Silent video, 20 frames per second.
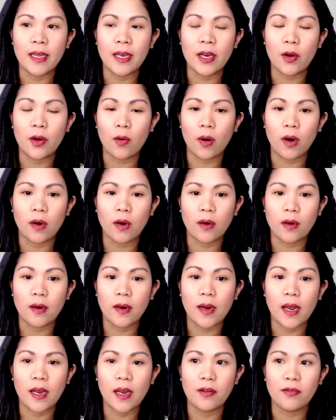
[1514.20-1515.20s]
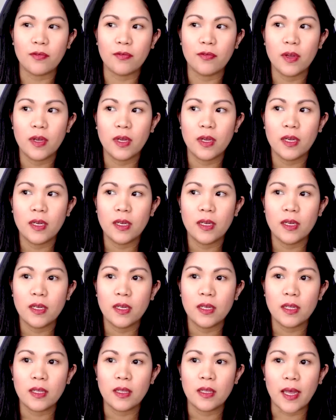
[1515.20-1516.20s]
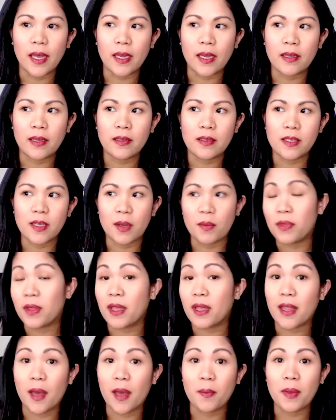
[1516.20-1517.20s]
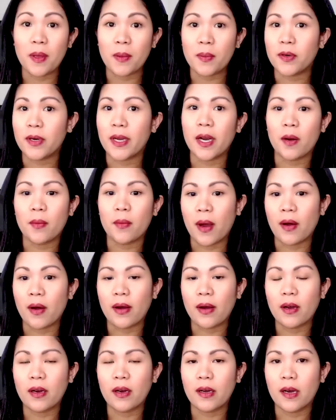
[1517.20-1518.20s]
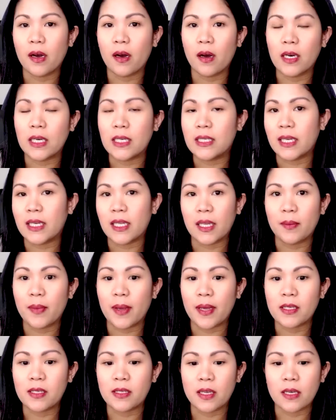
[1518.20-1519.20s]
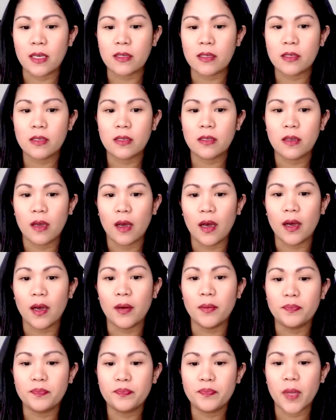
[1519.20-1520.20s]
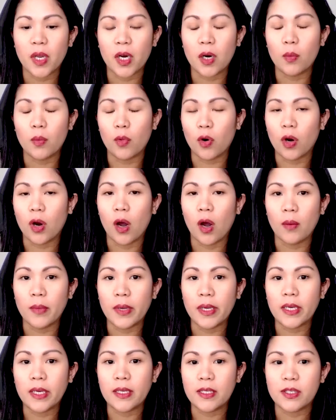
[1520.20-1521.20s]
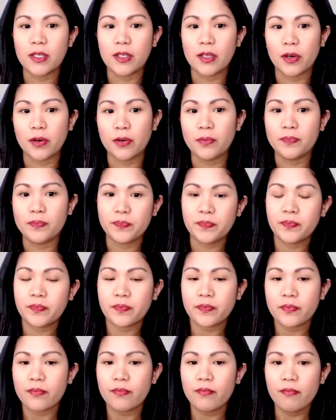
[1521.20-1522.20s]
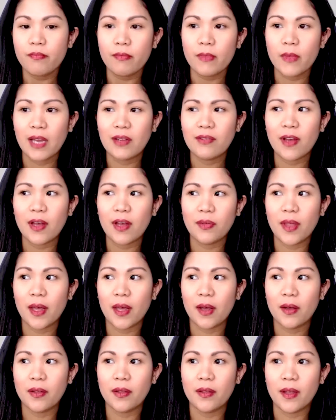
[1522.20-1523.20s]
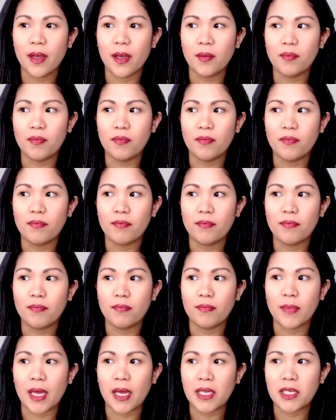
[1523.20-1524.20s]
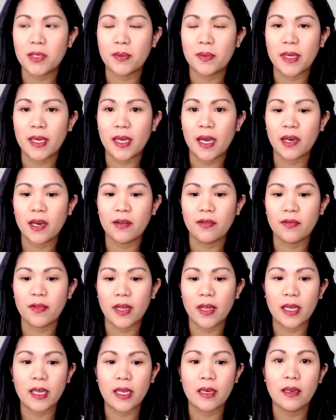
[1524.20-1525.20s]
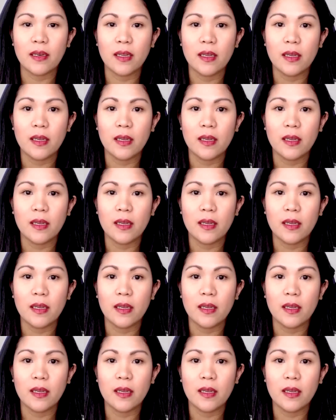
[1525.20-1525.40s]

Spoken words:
are kind of like something that people hear about on a daily basis and are more common. And so I found that to be kind of like an